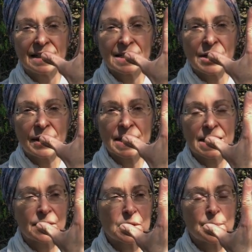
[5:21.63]
So you can see
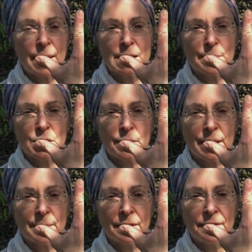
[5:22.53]
there's space between
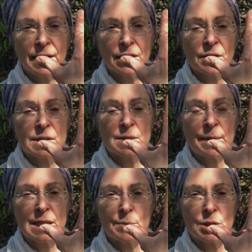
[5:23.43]
my fingers,
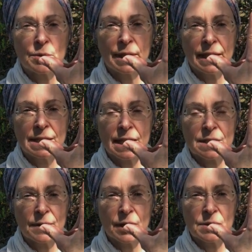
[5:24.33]
space between the index
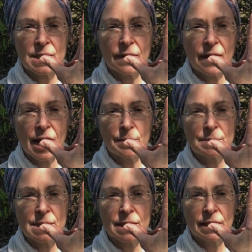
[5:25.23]
fingers and
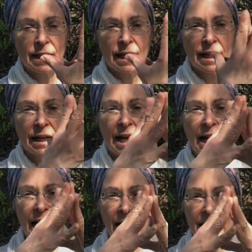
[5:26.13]
thumbs,
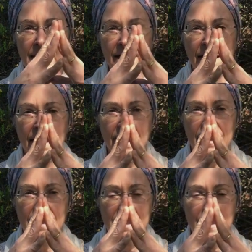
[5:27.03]
and
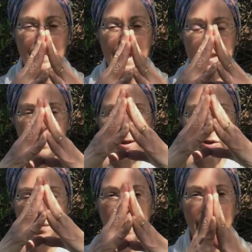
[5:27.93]
space
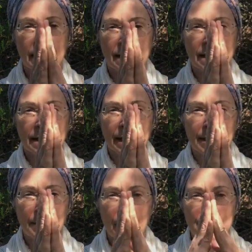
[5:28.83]
between, like
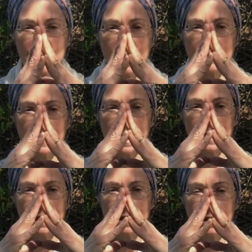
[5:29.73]
the palms are not flat,
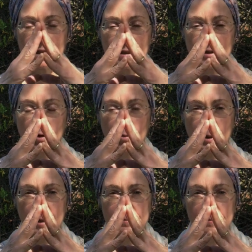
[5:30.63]
they're
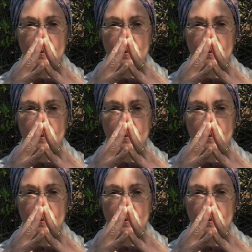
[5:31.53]
open.